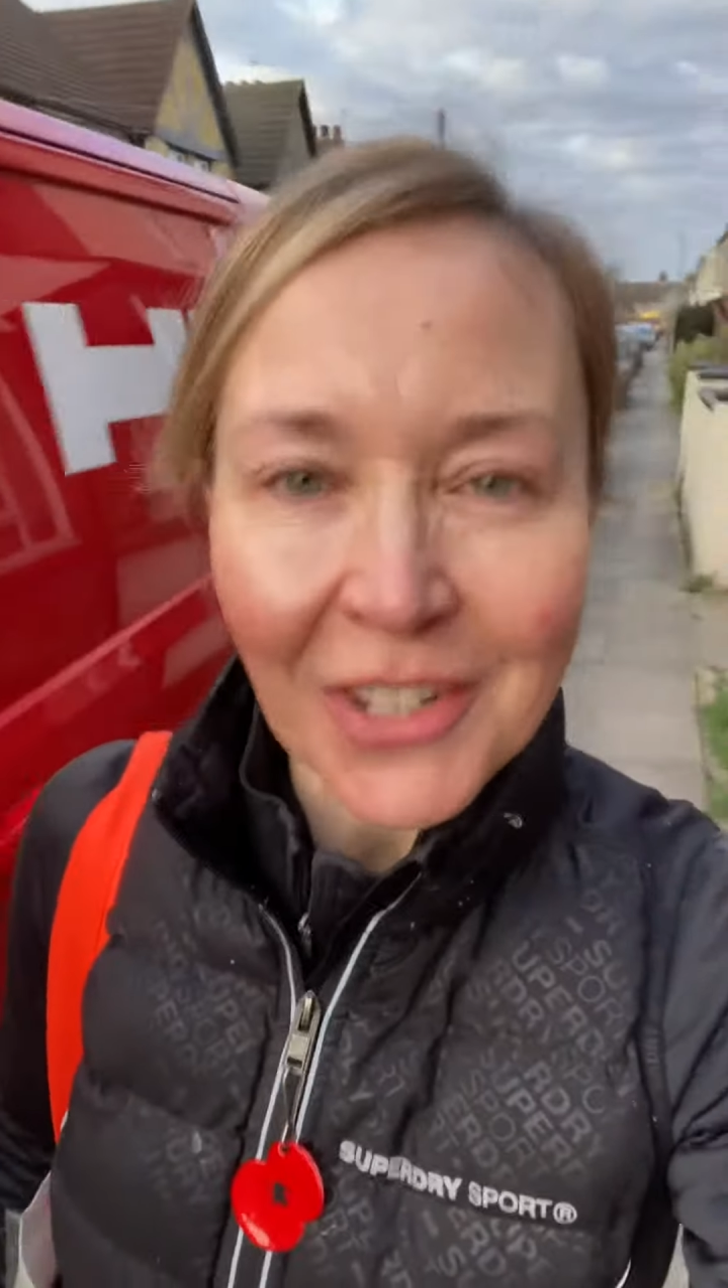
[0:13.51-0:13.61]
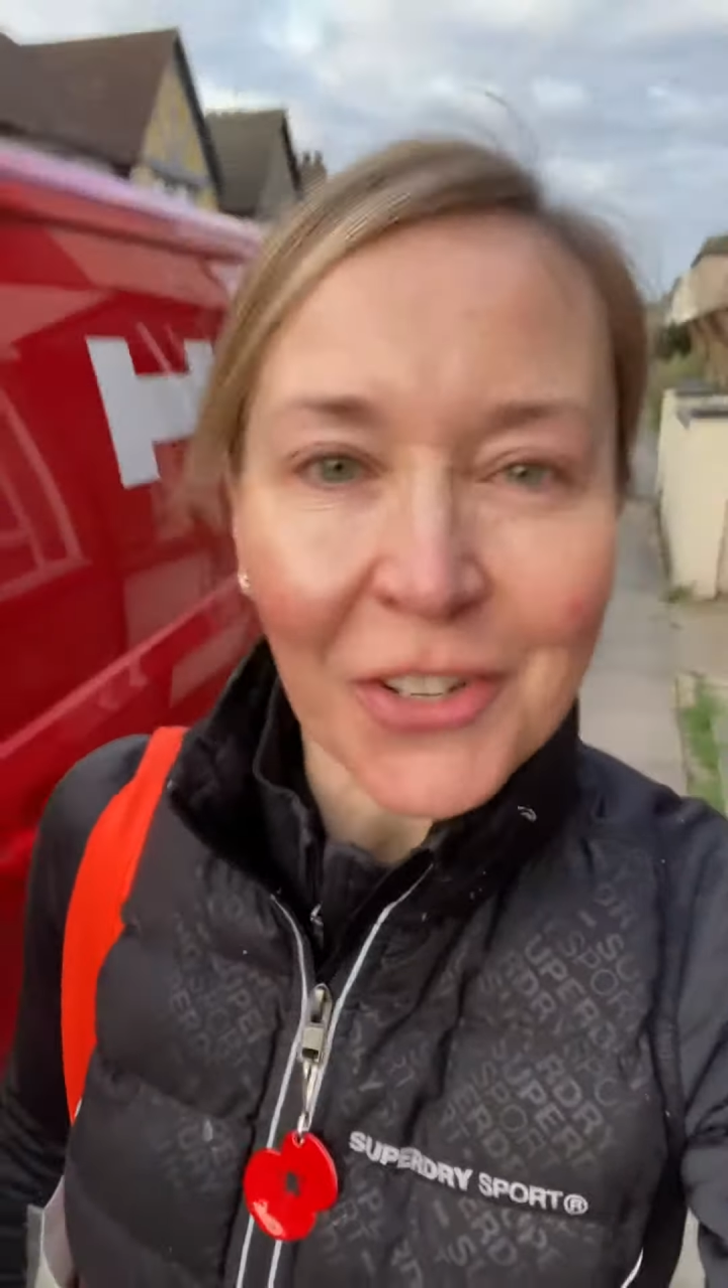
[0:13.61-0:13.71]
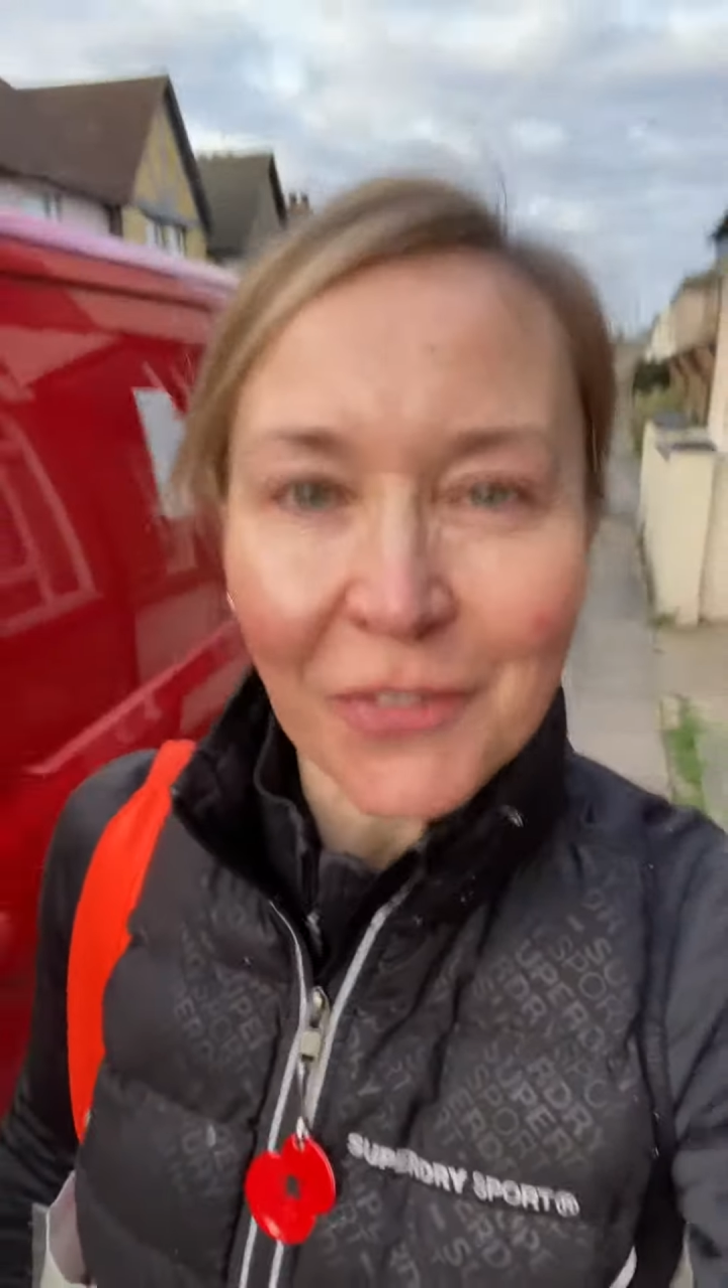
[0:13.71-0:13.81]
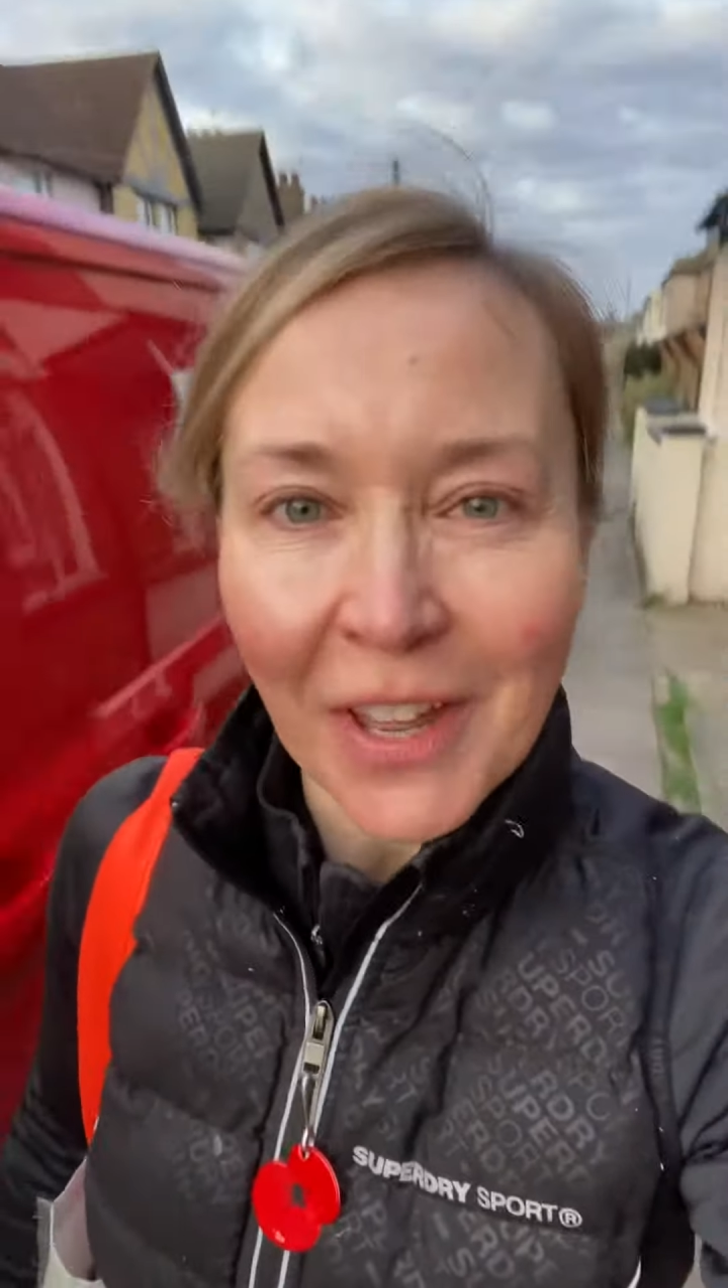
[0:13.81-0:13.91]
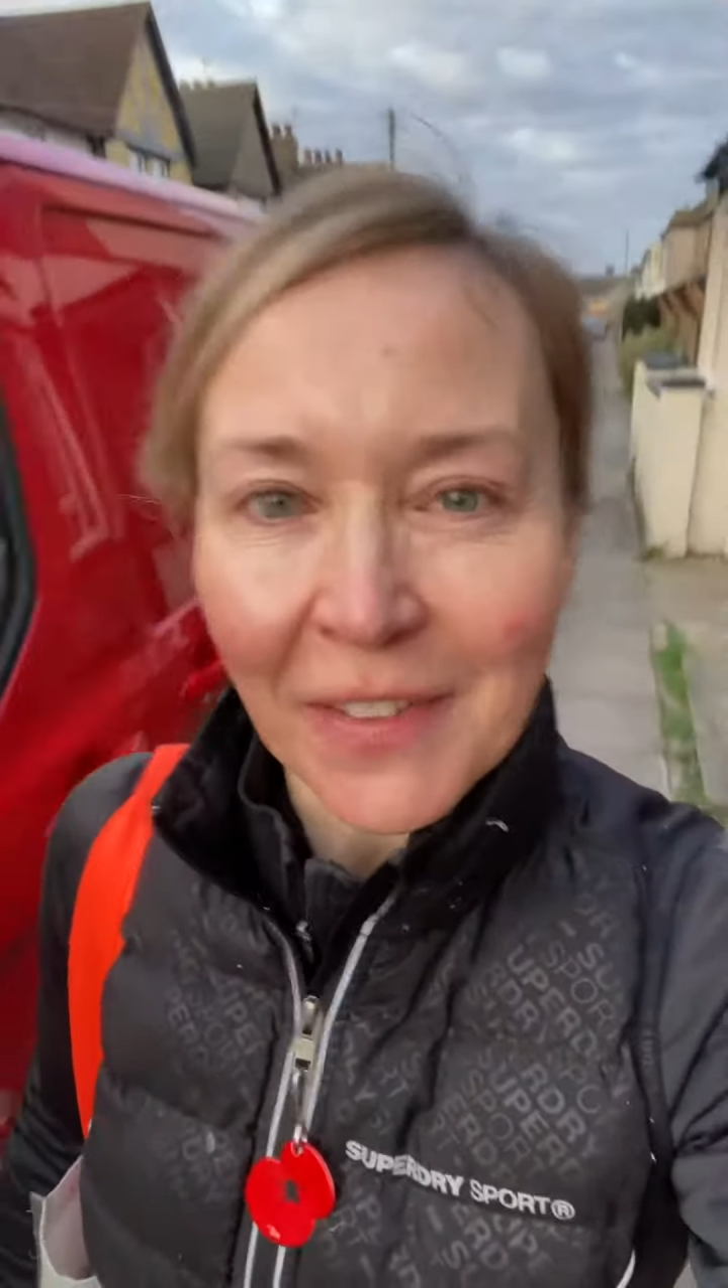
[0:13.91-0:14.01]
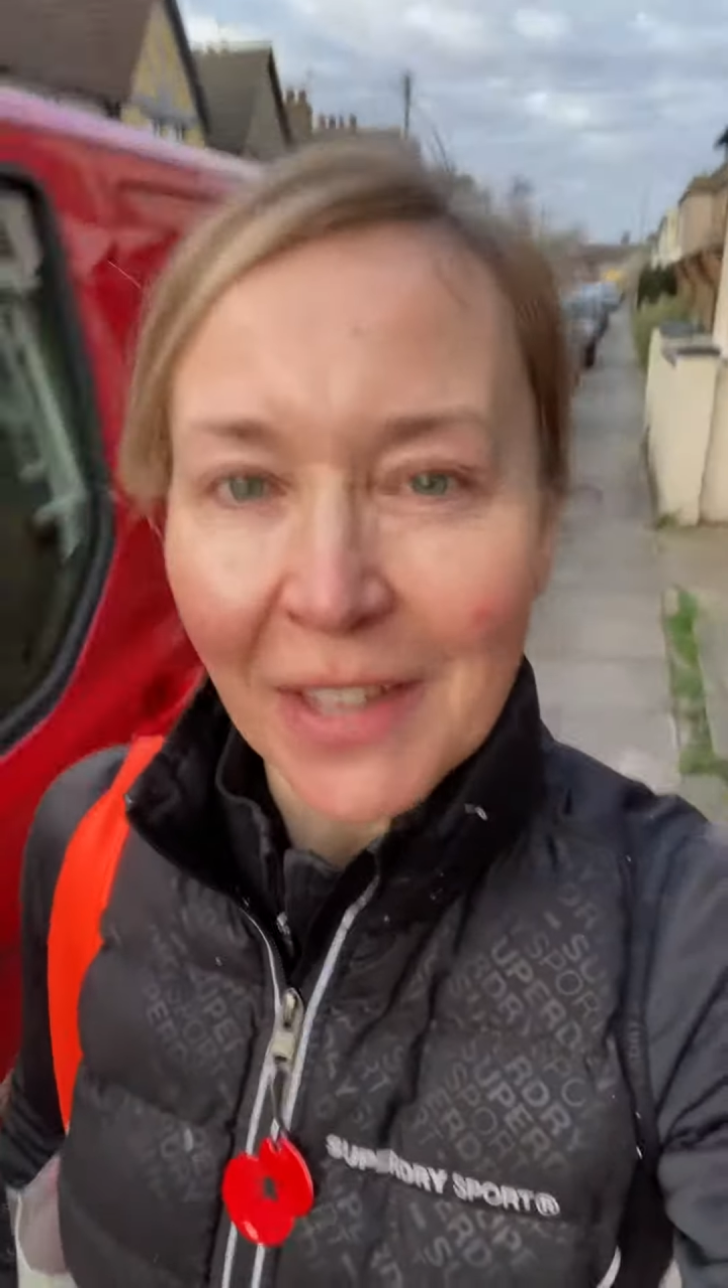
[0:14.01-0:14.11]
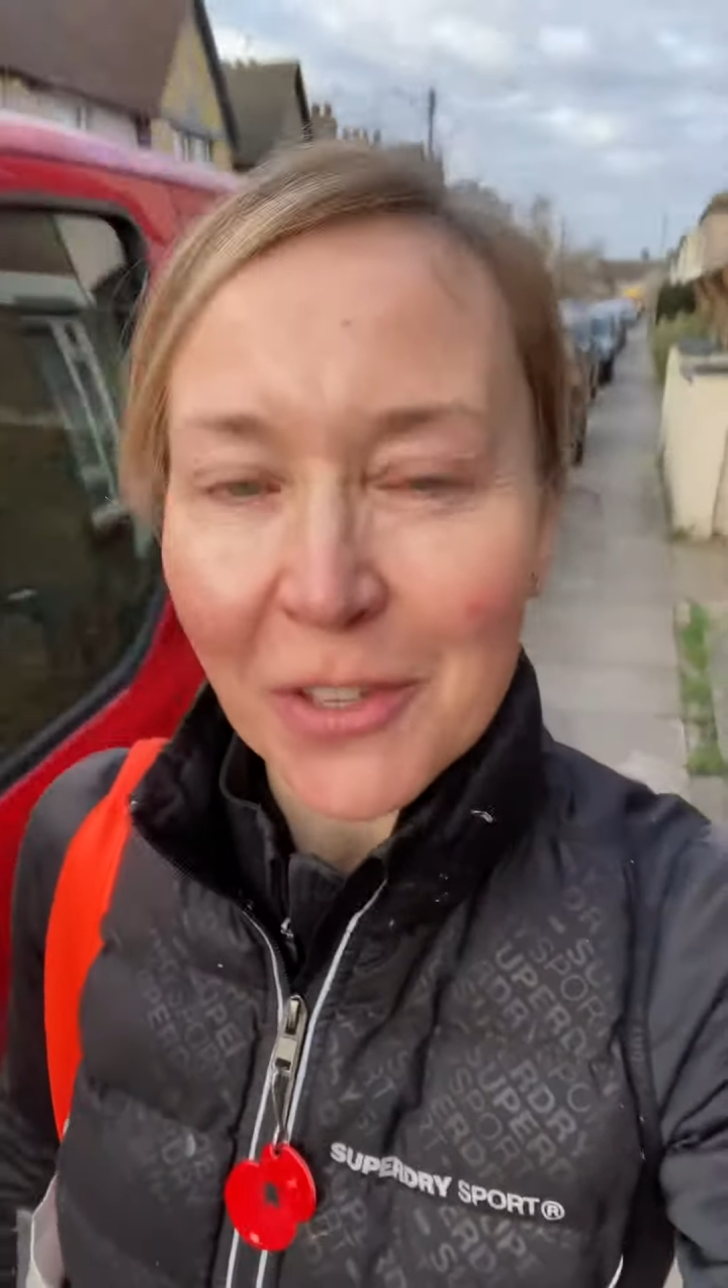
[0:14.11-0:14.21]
I've done that